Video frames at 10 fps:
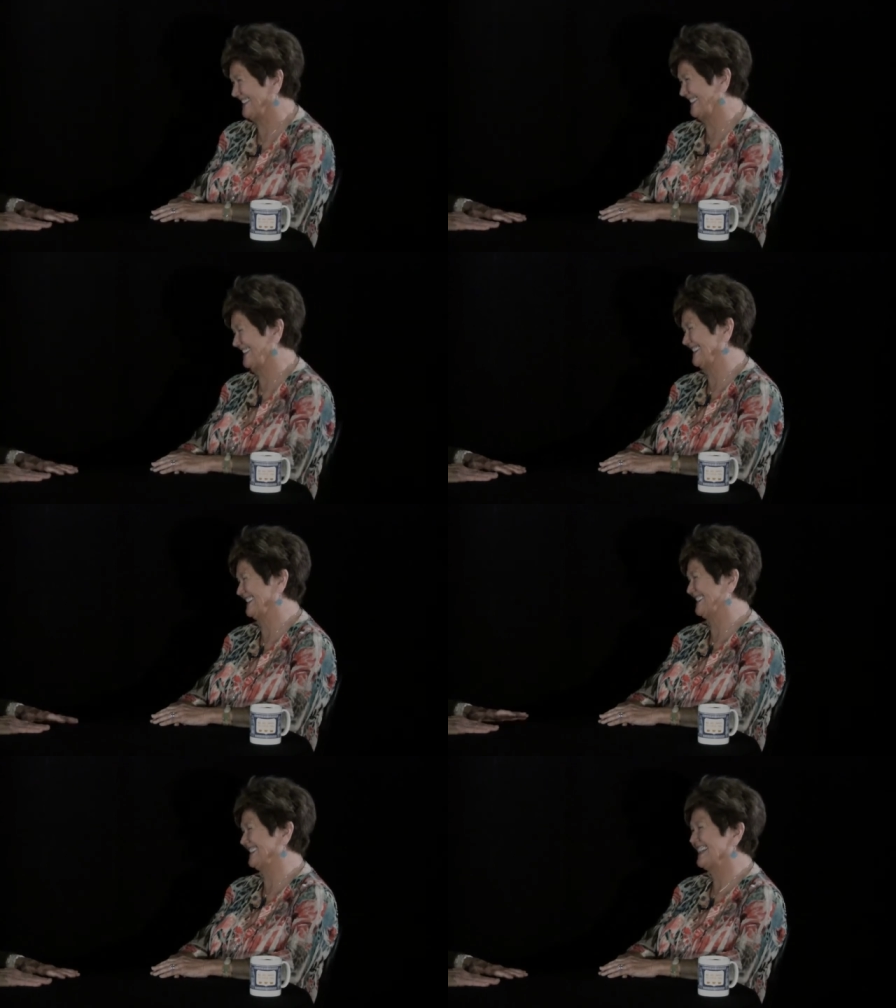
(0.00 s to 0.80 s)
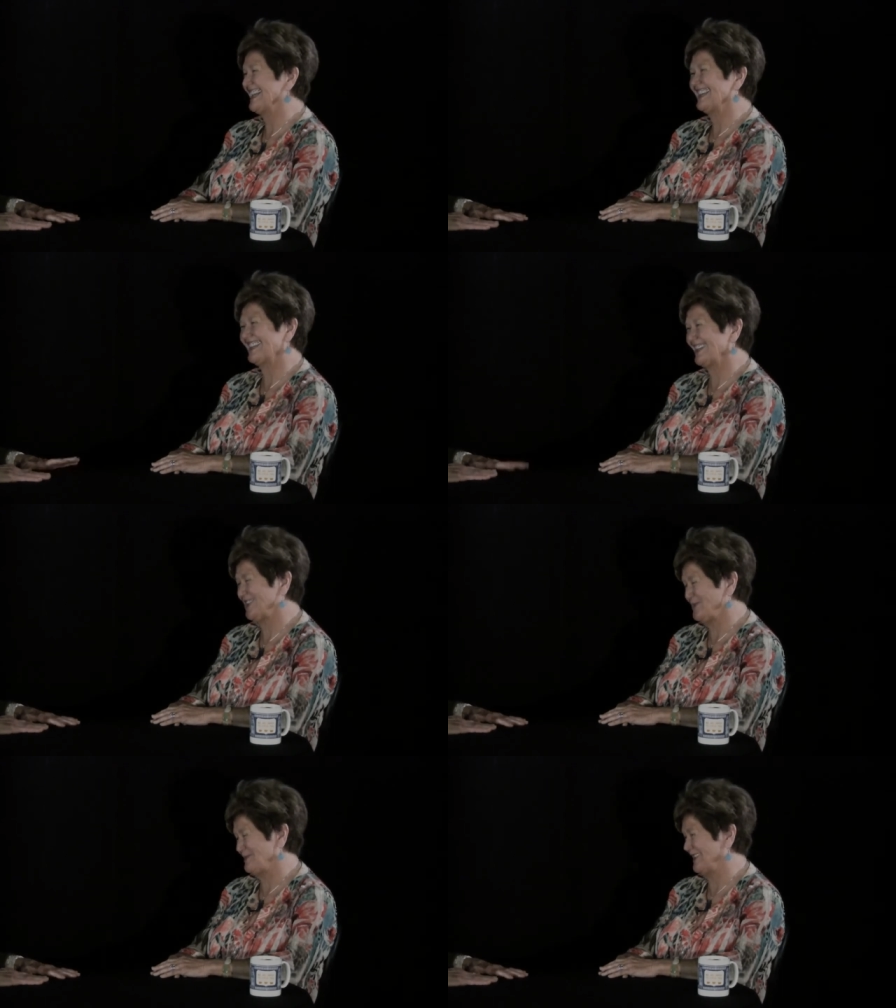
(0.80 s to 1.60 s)
thank you again for thank
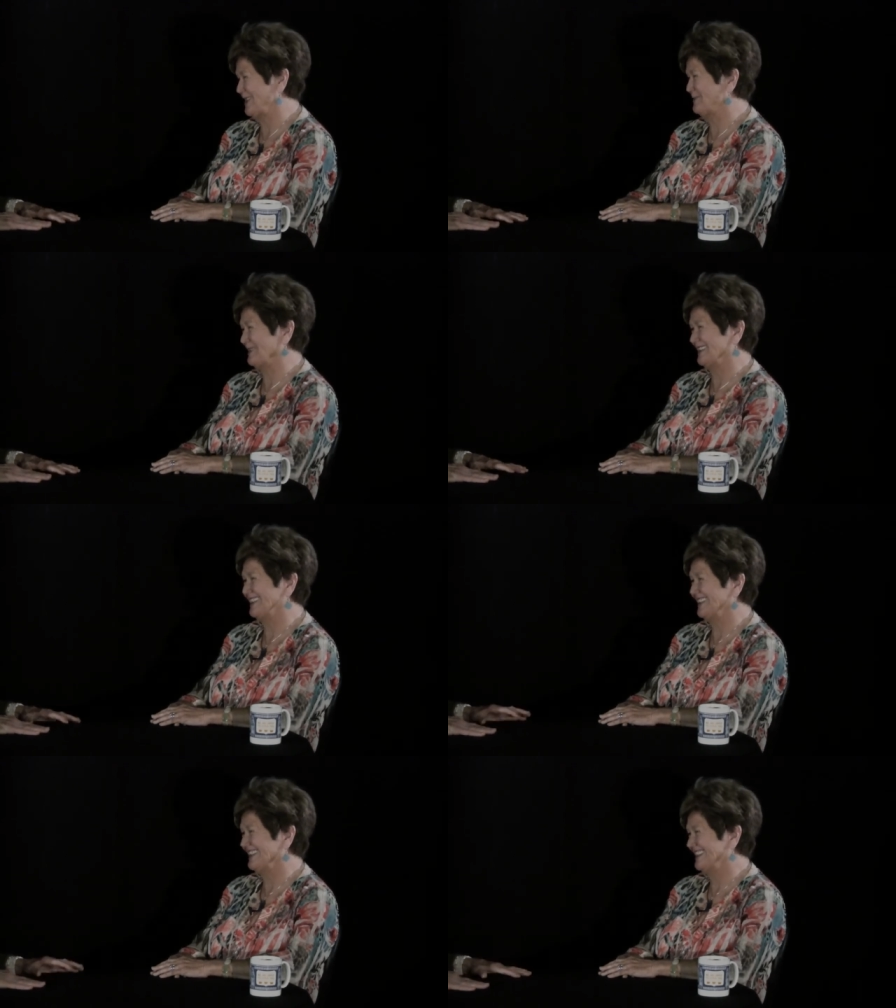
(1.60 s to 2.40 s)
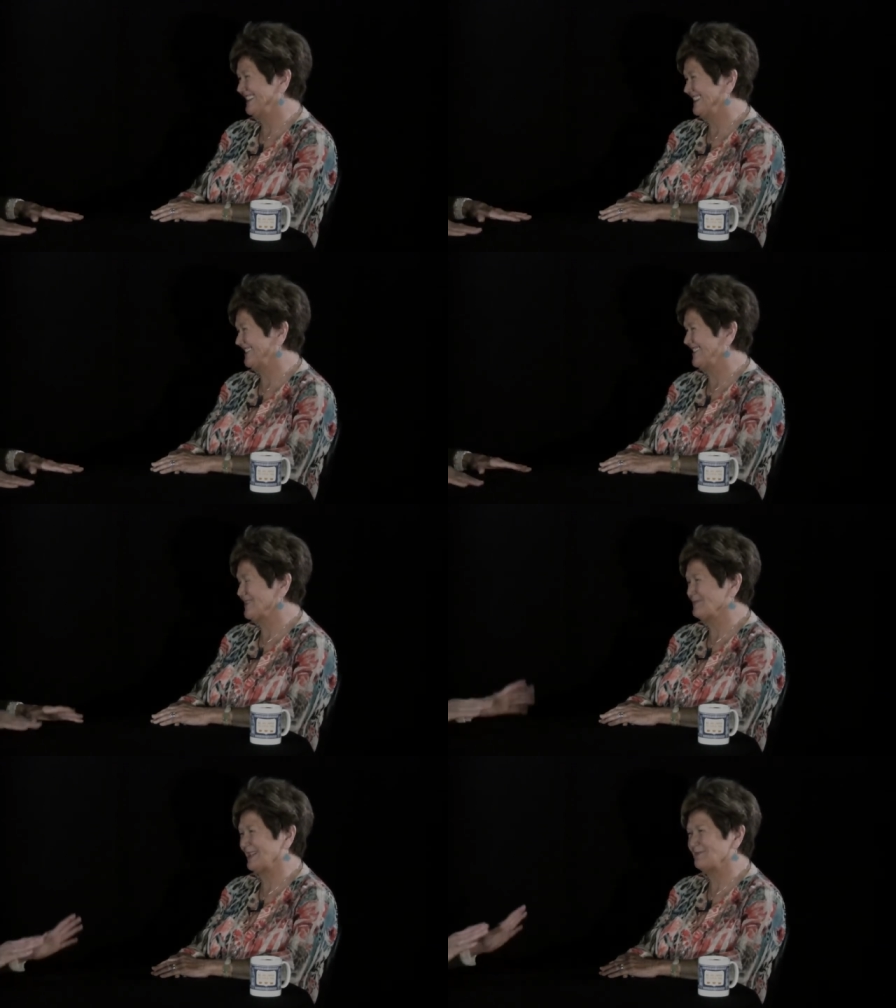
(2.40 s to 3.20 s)
making you, this trip. I really am
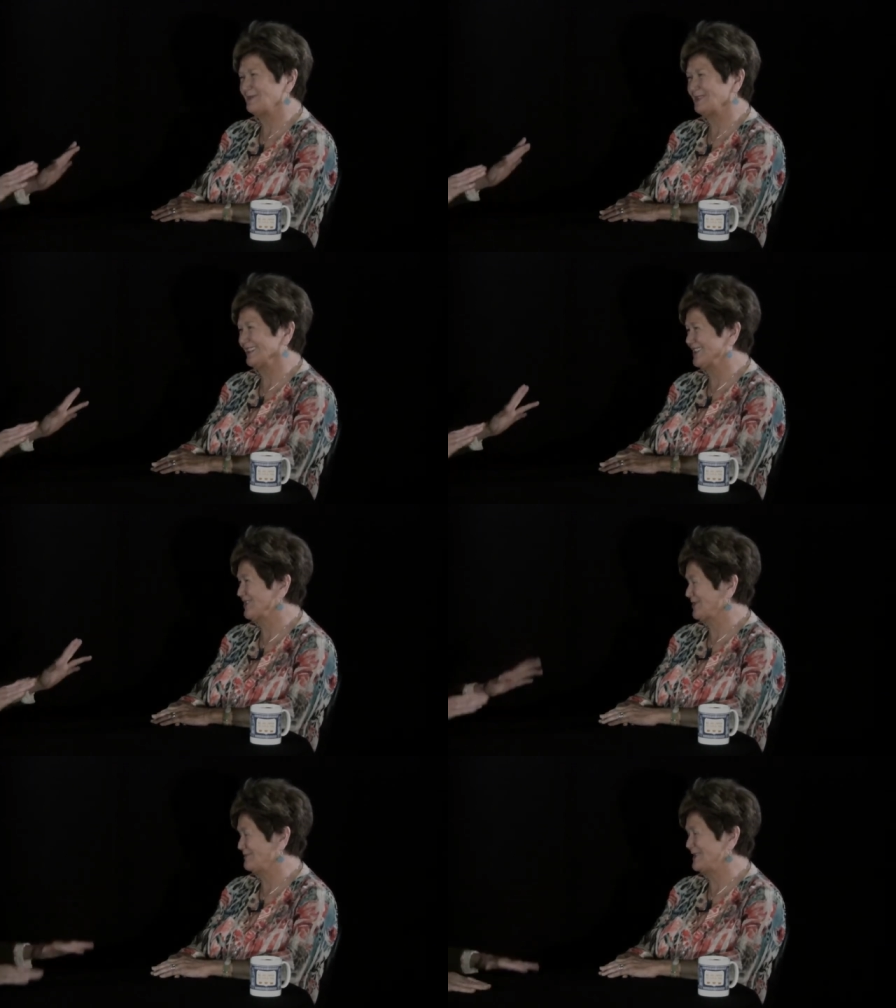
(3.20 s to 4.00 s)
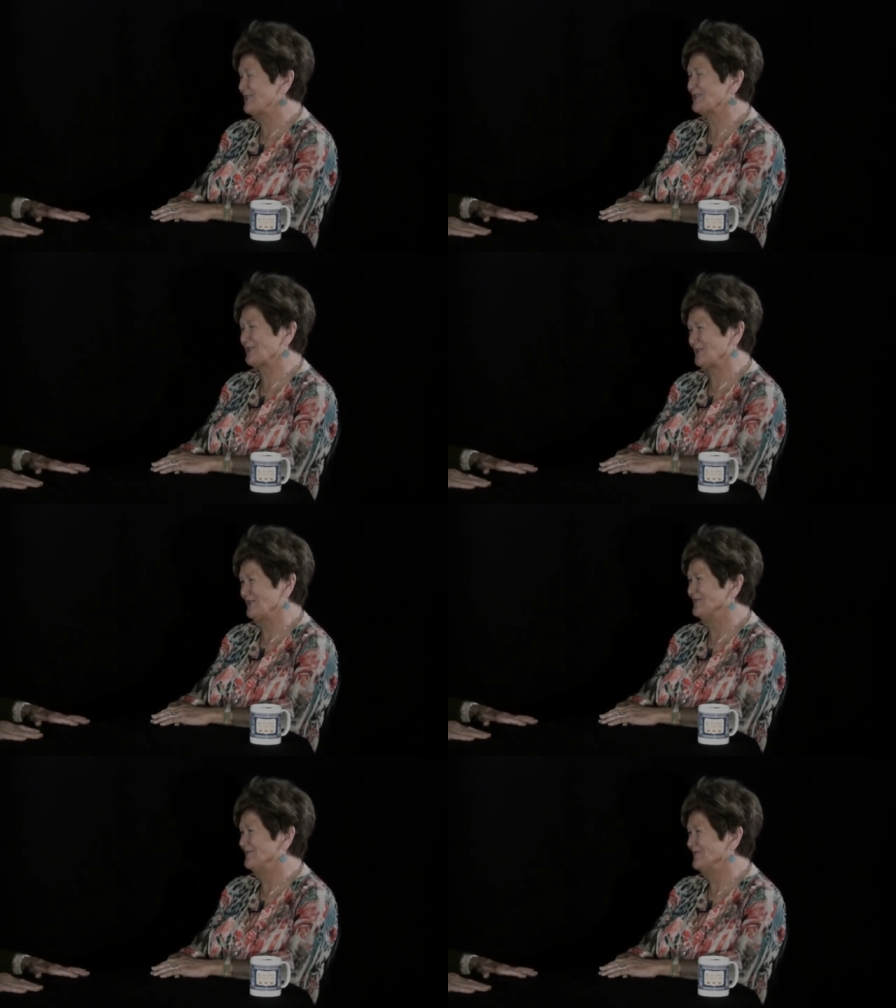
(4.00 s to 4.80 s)
loving this. pleasure. Me too.
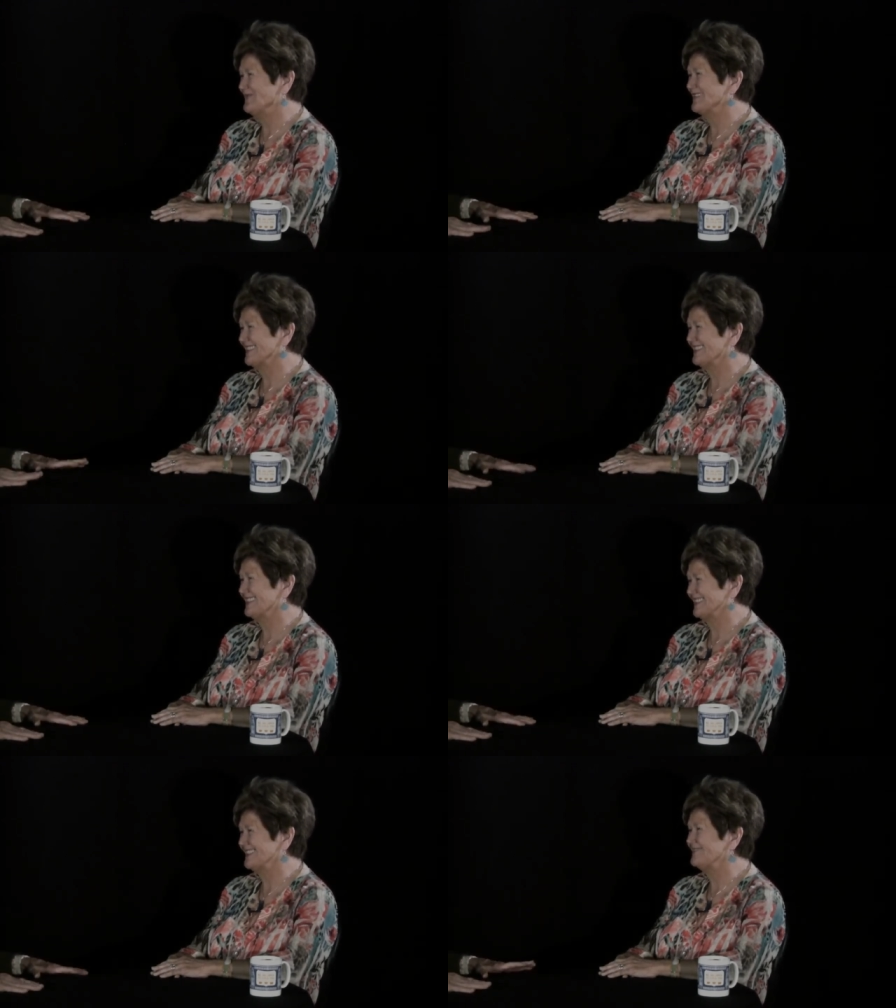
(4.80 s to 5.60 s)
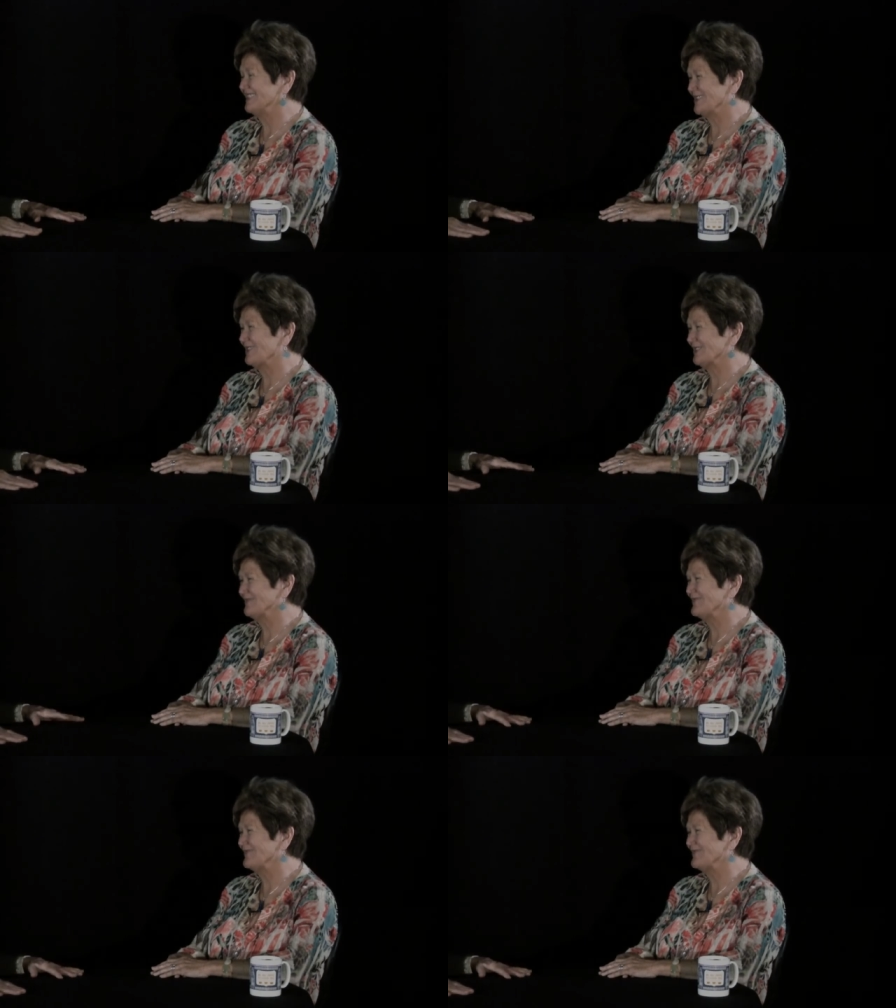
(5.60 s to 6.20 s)
So easy to sit with you. Me too.